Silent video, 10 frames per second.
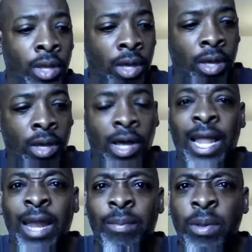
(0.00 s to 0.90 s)
A
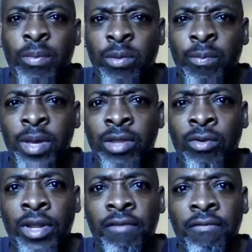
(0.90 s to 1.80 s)
lot of people depend
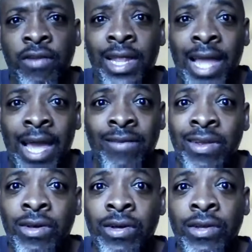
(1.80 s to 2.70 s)
on it for their
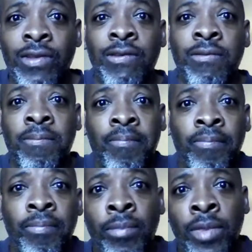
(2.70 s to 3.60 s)
livelihoods,
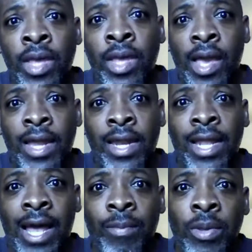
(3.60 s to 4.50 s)
and a
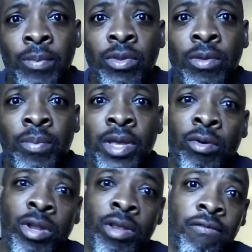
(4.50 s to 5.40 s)
lot of people
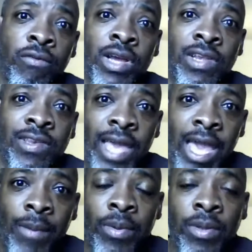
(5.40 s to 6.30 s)
depend on it for
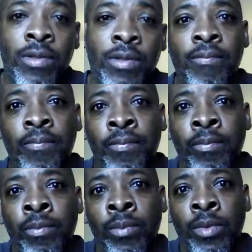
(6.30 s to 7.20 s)
escape,
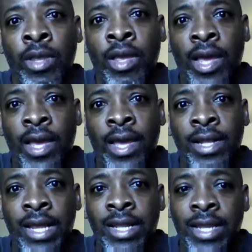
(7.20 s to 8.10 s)

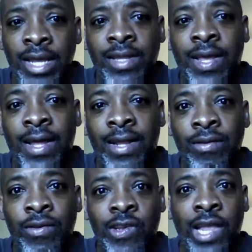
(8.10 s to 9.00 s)
and they need
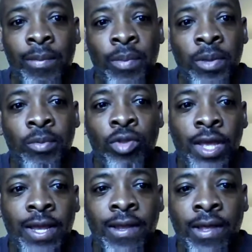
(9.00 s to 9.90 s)
that. Just like people
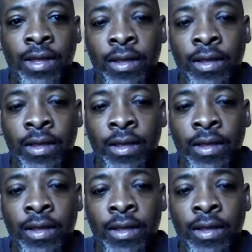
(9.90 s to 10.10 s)
need